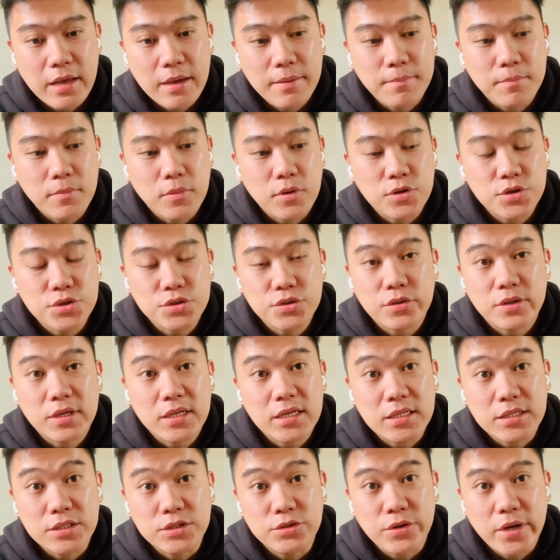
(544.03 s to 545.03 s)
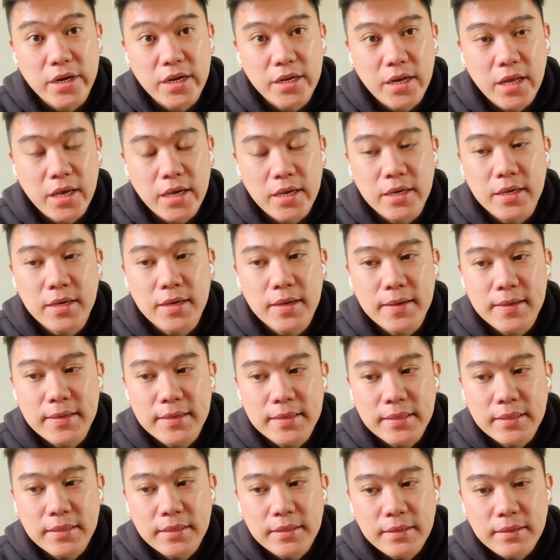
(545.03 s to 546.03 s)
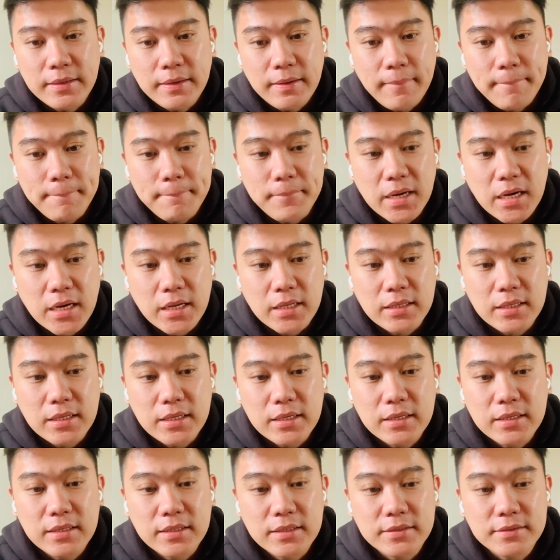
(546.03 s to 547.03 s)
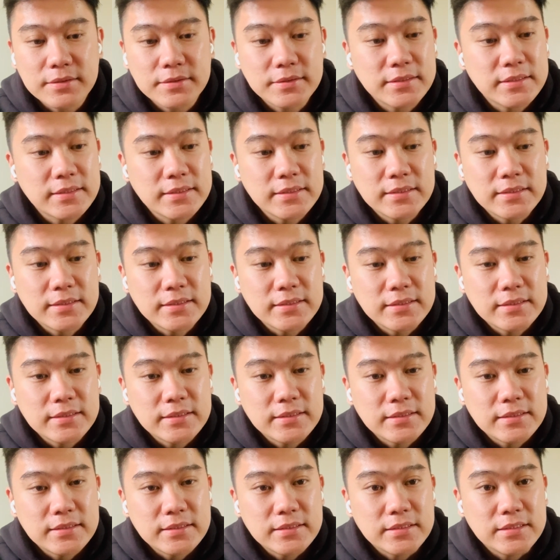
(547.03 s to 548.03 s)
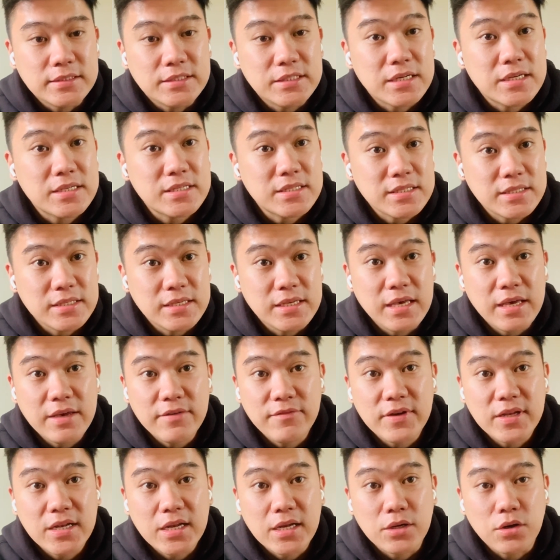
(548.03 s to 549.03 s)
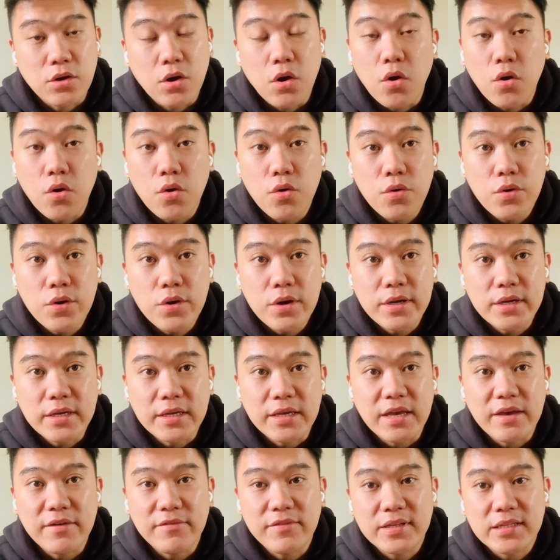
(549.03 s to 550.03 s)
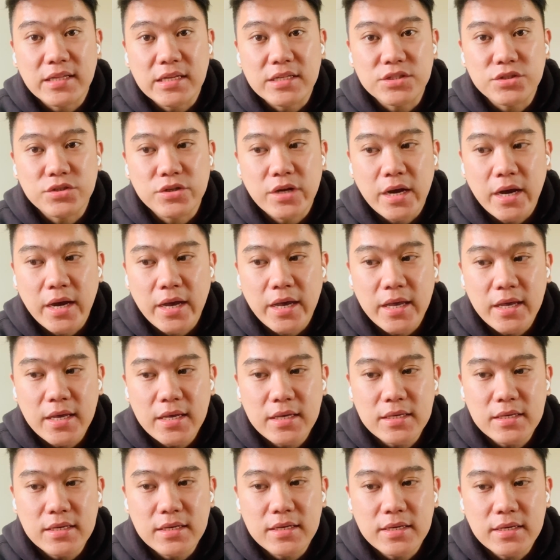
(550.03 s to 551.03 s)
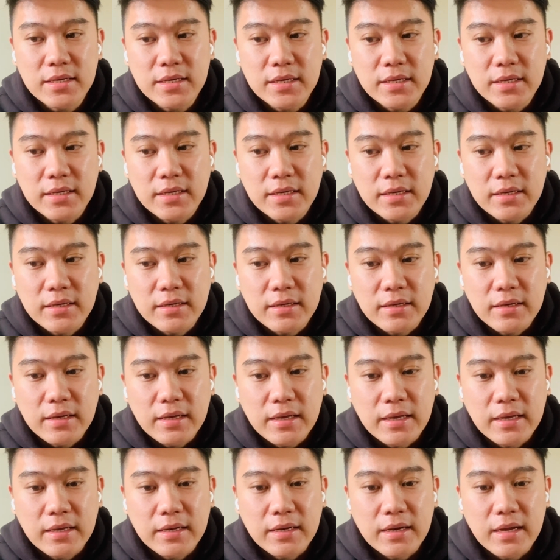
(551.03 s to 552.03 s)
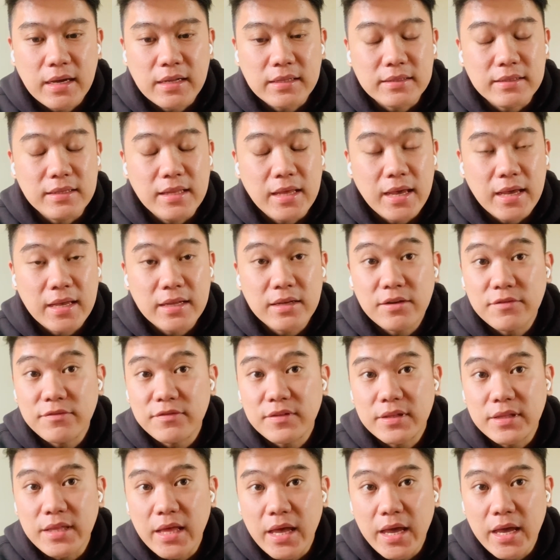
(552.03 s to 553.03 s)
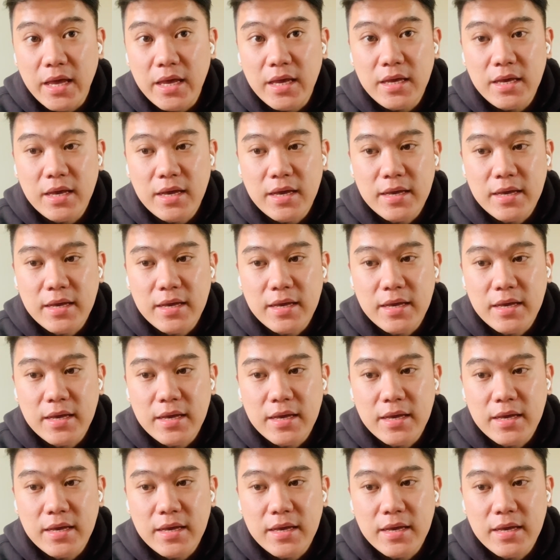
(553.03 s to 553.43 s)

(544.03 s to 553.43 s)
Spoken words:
emotionally draining, but just give it a go, give it a try, and at the end of the day,